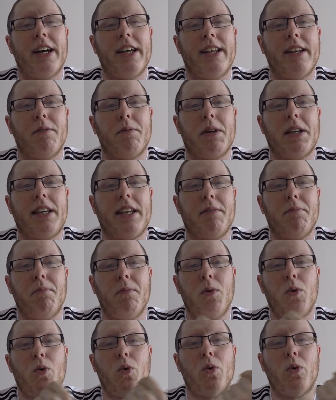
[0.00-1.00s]
and then we did
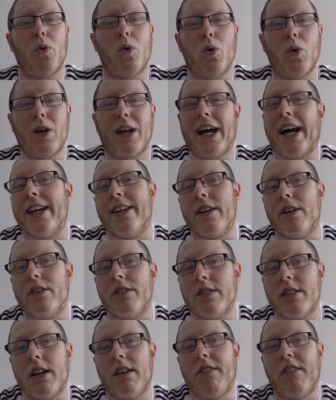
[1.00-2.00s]
more Orlando
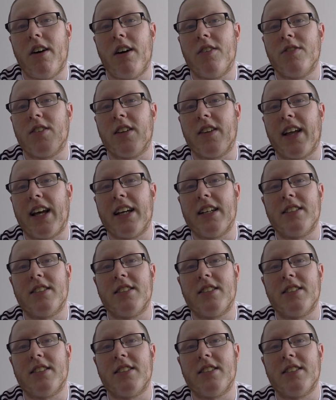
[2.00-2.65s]
stuff after that,